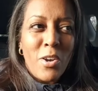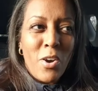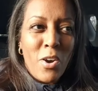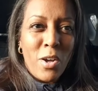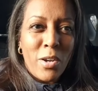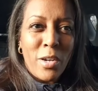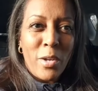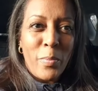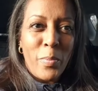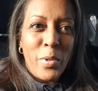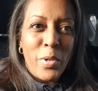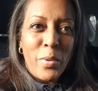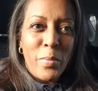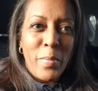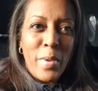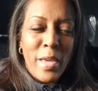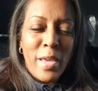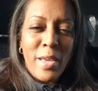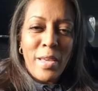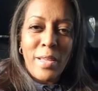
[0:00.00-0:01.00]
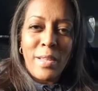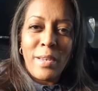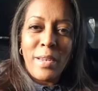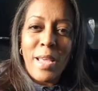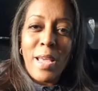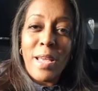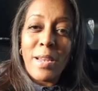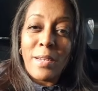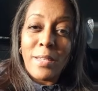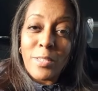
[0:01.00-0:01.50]
caught up in a man
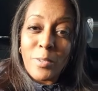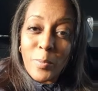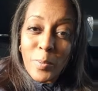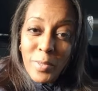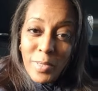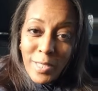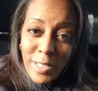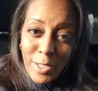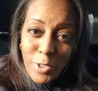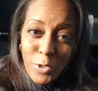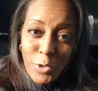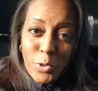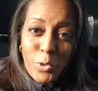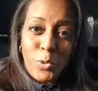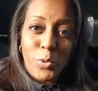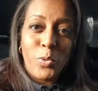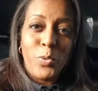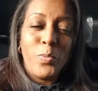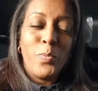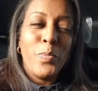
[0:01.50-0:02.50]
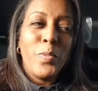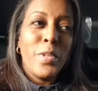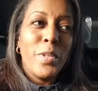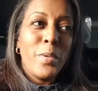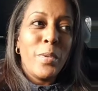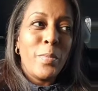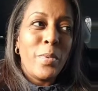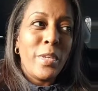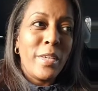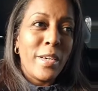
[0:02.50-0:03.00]
and his potential
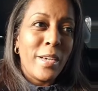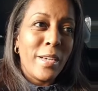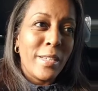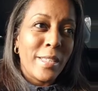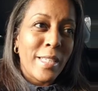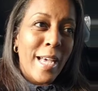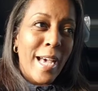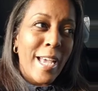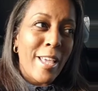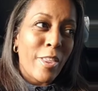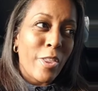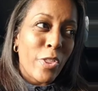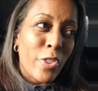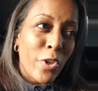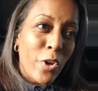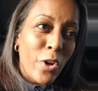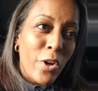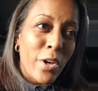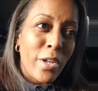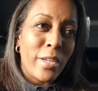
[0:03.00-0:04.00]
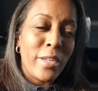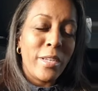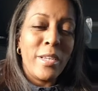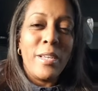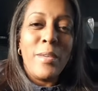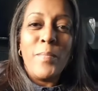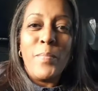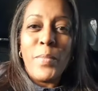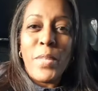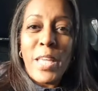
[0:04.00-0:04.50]
because I thought
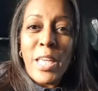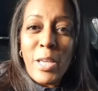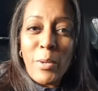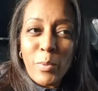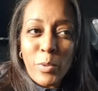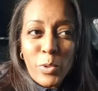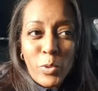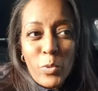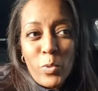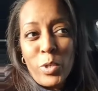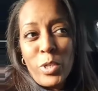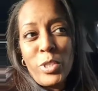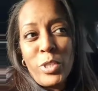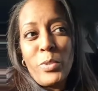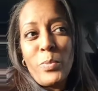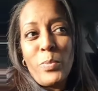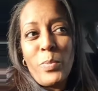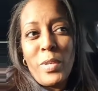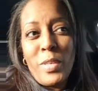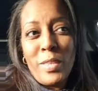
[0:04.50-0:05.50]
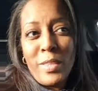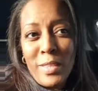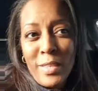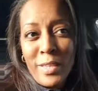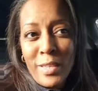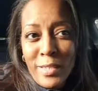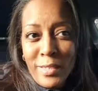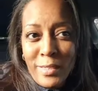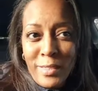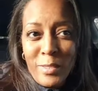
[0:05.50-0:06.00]
he was going to be
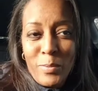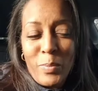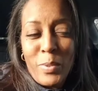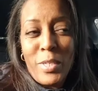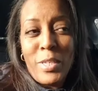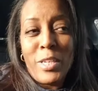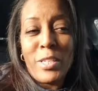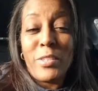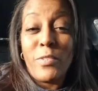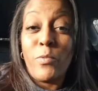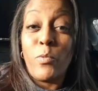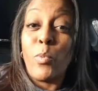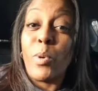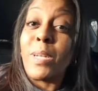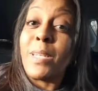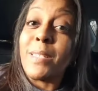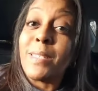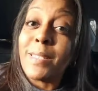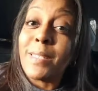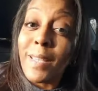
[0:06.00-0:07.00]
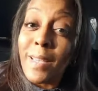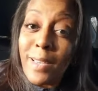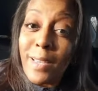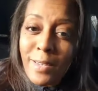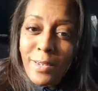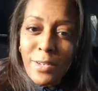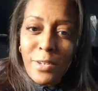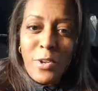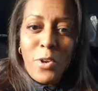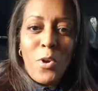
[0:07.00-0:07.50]
this because of what he
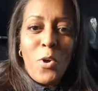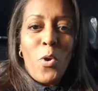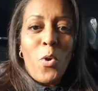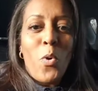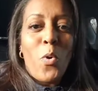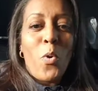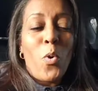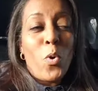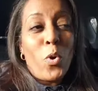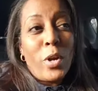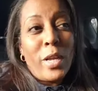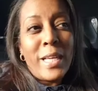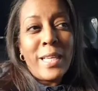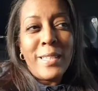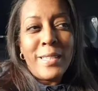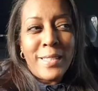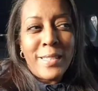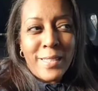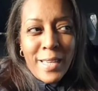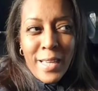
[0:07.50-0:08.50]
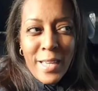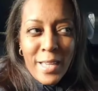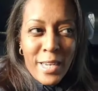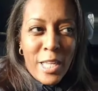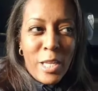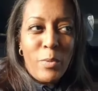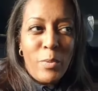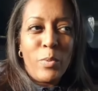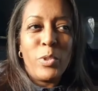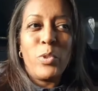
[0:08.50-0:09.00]
said. Or he
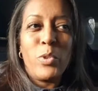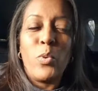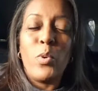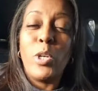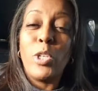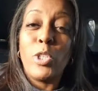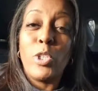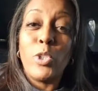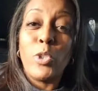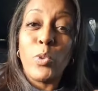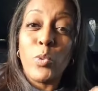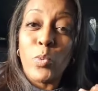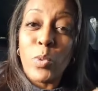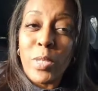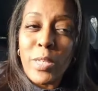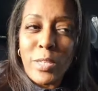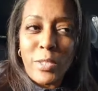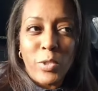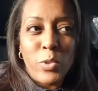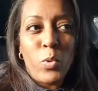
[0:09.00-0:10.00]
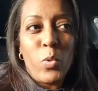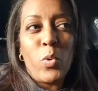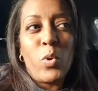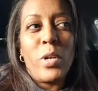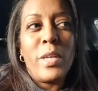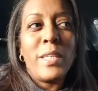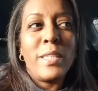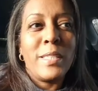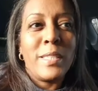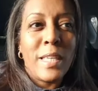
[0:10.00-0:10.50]
said he was going to do this,
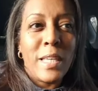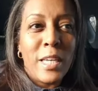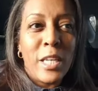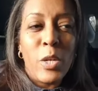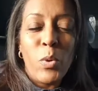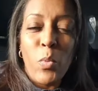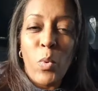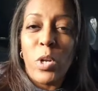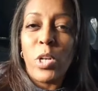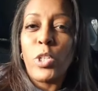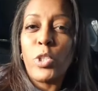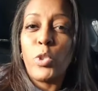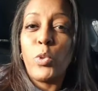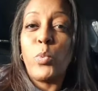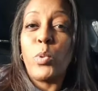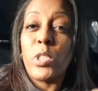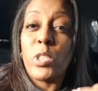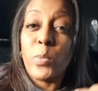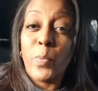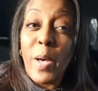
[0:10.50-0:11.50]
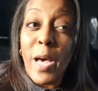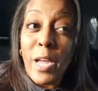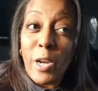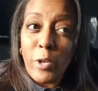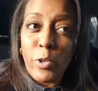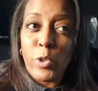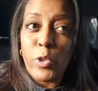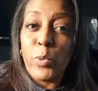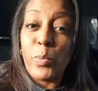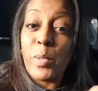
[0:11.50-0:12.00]
or he said he wanted to
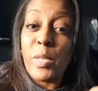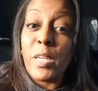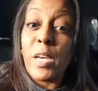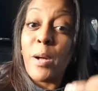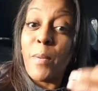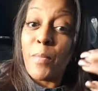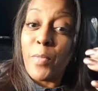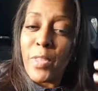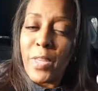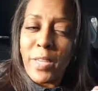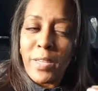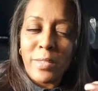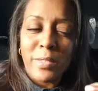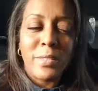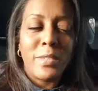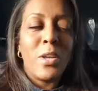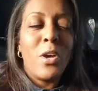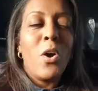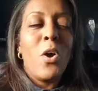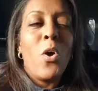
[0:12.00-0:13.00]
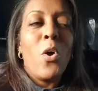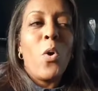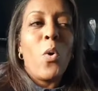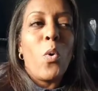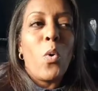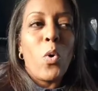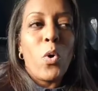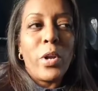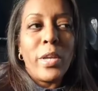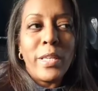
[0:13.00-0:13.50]
aspire to become this,
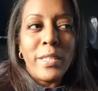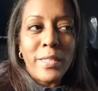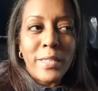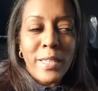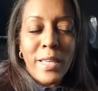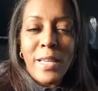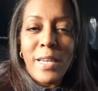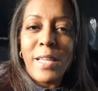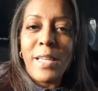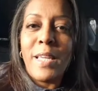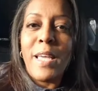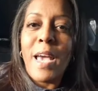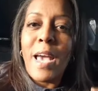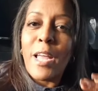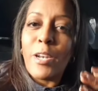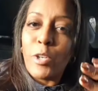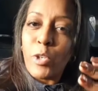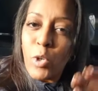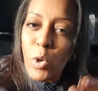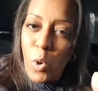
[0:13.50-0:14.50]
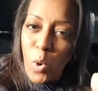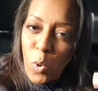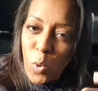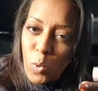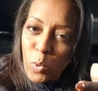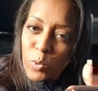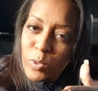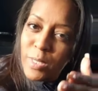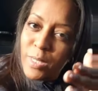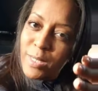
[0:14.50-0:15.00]
or he said he had
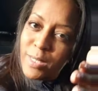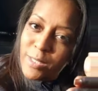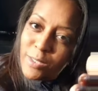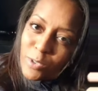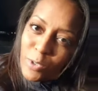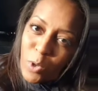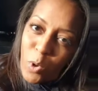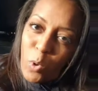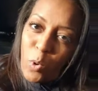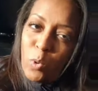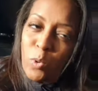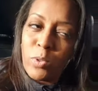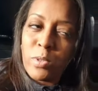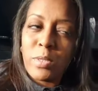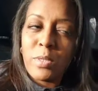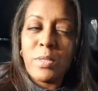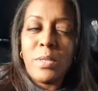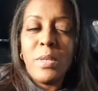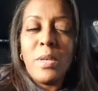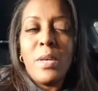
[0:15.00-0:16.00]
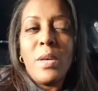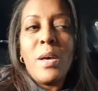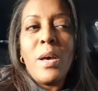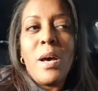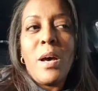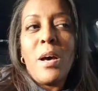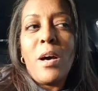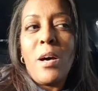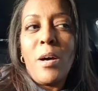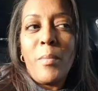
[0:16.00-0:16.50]
goals and his goals
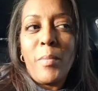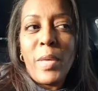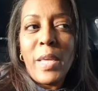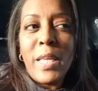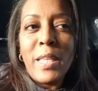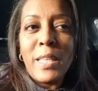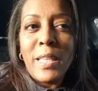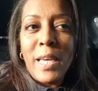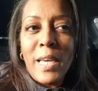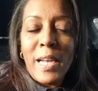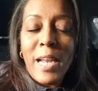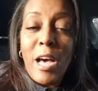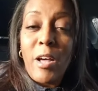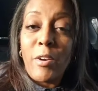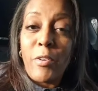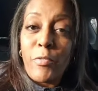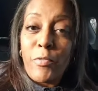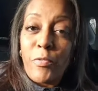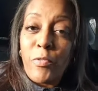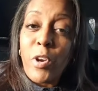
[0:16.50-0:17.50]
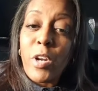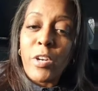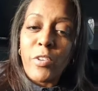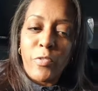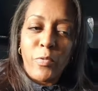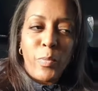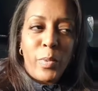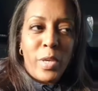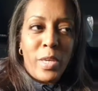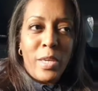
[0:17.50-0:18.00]
um, he laid out in front
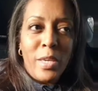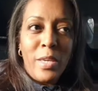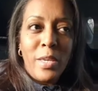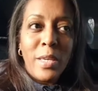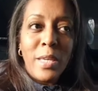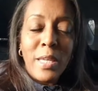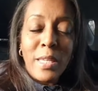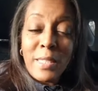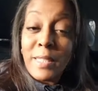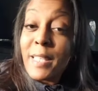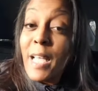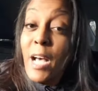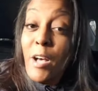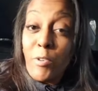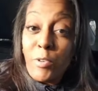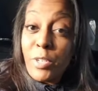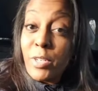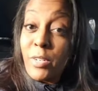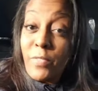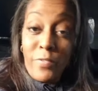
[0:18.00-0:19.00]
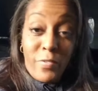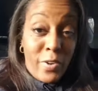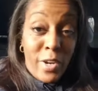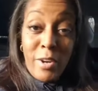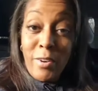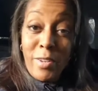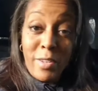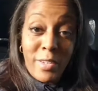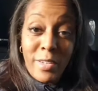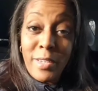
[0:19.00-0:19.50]
of me sounded
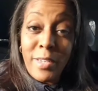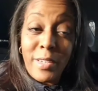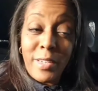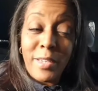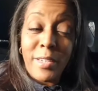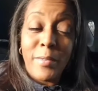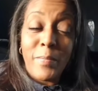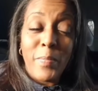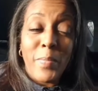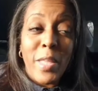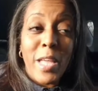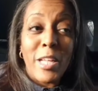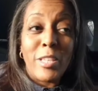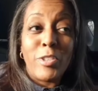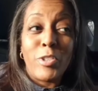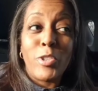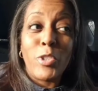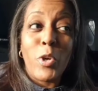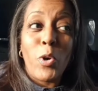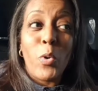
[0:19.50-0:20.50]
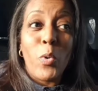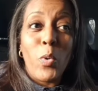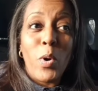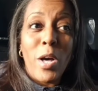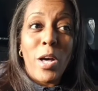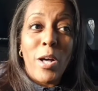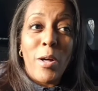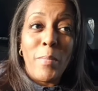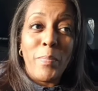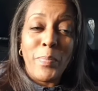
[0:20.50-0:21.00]
very good. And
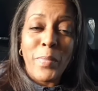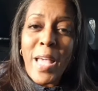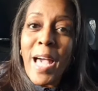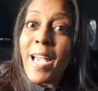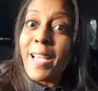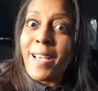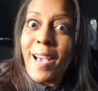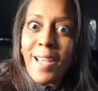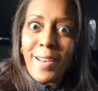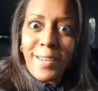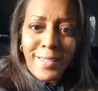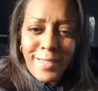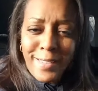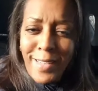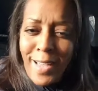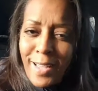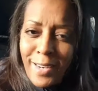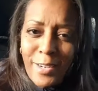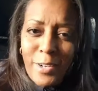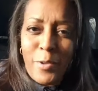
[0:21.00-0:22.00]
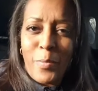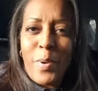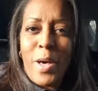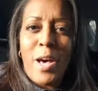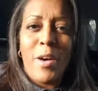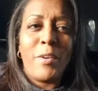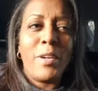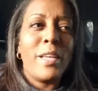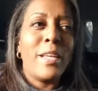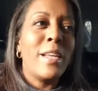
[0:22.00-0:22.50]
so um, I got excited
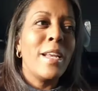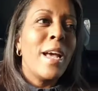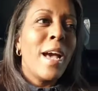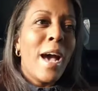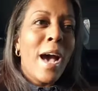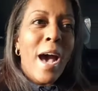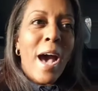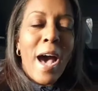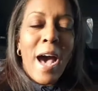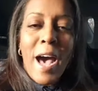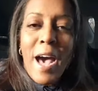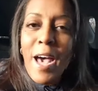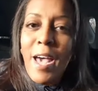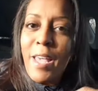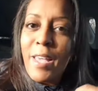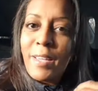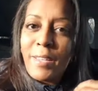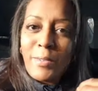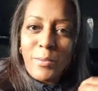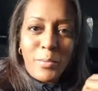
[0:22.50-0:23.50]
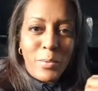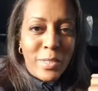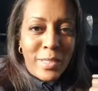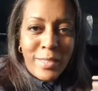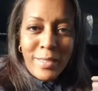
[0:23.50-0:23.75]
about it. I